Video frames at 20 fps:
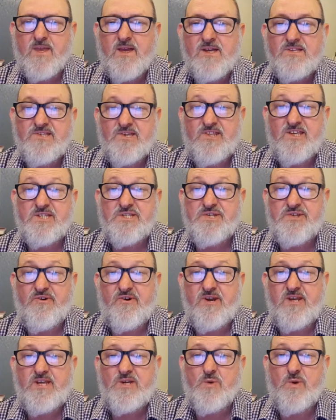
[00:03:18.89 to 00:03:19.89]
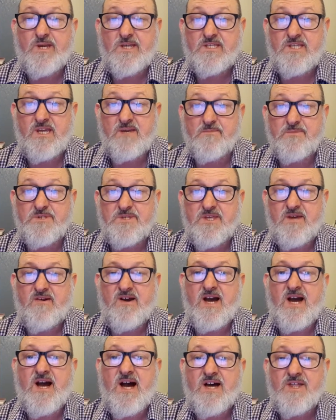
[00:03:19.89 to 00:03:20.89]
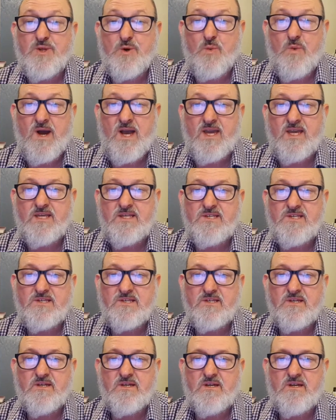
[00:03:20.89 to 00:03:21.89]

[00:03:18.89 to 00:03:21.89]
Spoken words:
So there's 3 quick tips. There are other ways